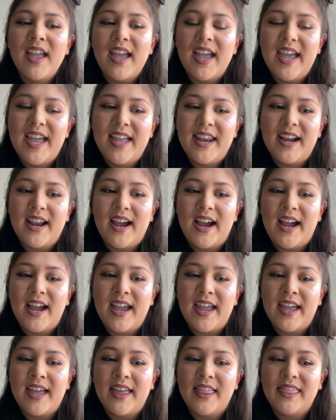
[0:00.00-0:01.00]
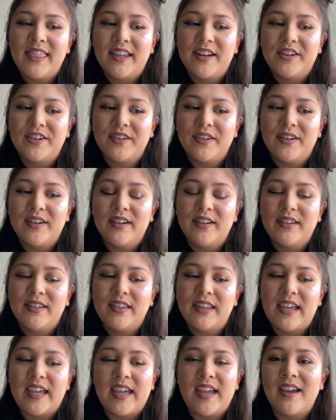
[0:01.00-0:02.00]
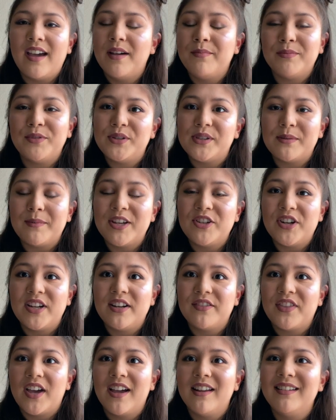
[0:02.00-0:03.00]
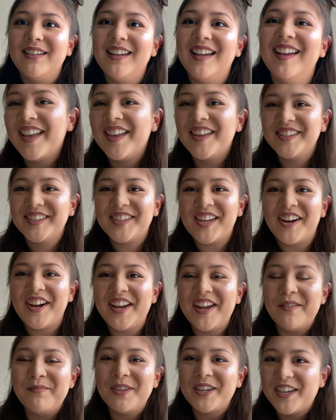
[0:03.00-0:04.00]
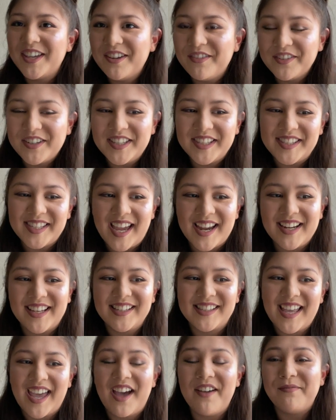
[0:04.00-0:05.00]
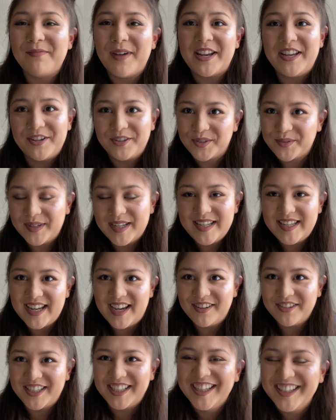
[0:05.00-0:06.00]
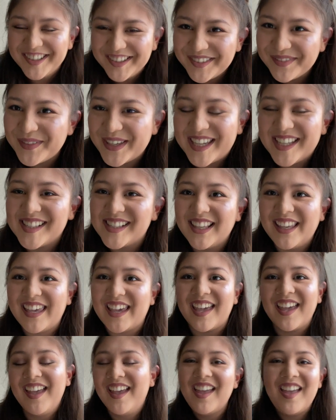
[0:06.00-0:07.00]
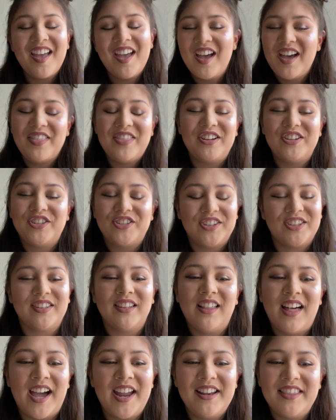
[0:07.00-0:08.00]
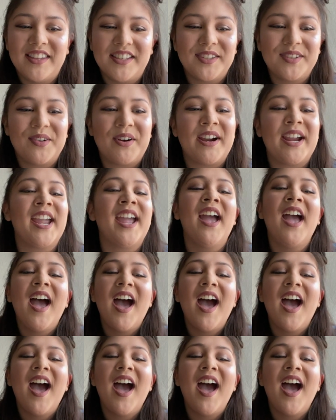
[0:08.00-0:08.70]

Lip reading: And I'm losing my train of thought. Sorry, I'm looking over to the side because I have my notes written down too, because like there's just a lot in the story.